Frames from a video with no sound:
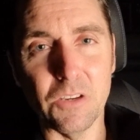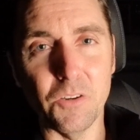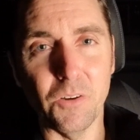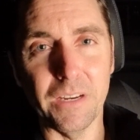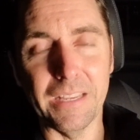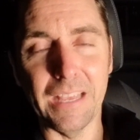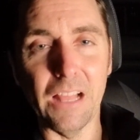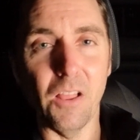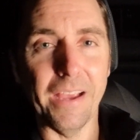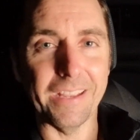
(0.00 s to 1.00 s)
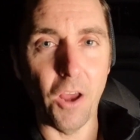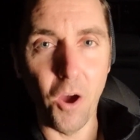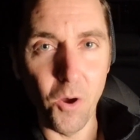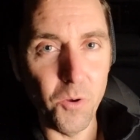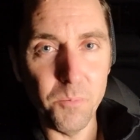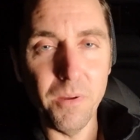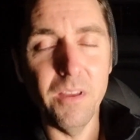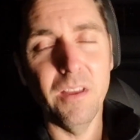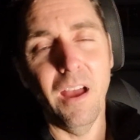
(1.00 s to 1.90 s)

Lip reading: not going to get like at home,